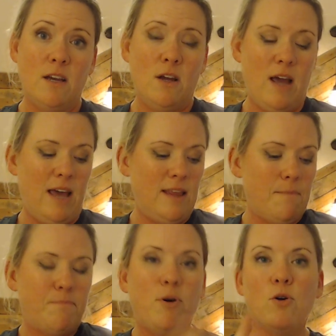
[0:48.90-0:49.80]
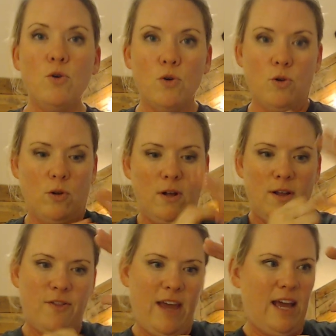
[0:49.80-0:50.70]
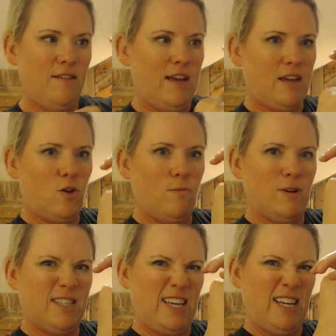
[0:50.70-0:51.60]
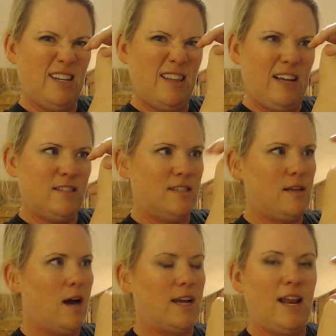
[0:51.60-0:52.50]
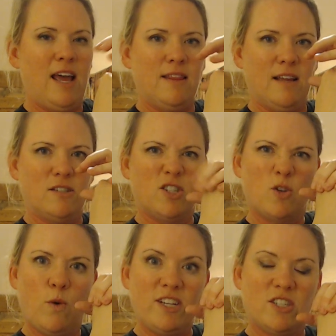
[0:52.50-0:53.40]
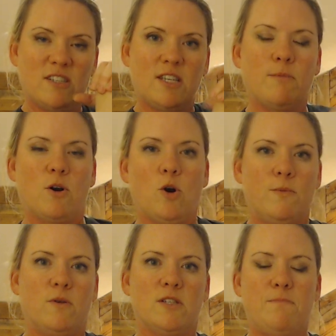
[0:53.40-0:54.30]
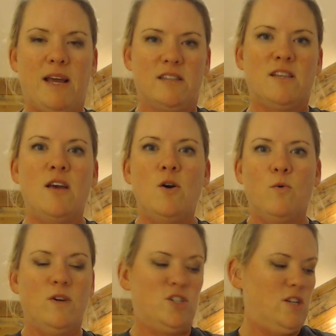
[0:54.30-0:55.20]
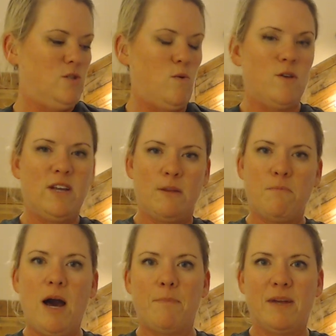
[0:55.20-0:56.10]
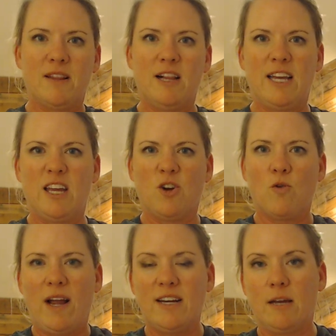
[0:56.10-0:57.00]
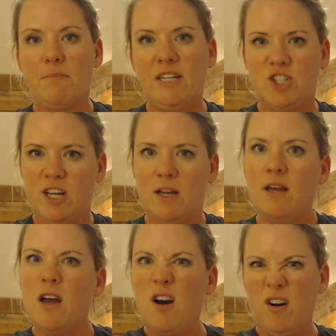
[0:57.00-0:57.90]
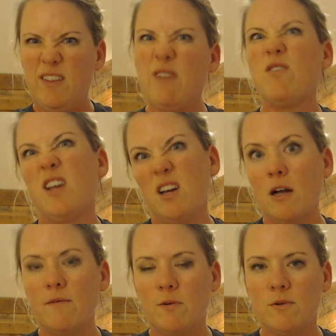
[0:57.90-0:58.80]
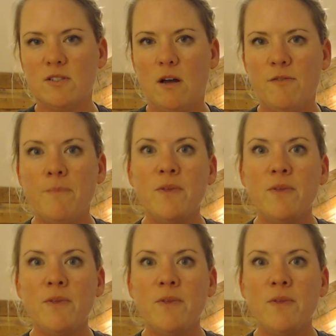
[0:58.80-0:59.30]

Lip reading: And they pull the head of that humerus into that socket and they squish the subacromial space, which is where you get the popping, clicking, grinding, pinching, all that really uncomfortable stuff.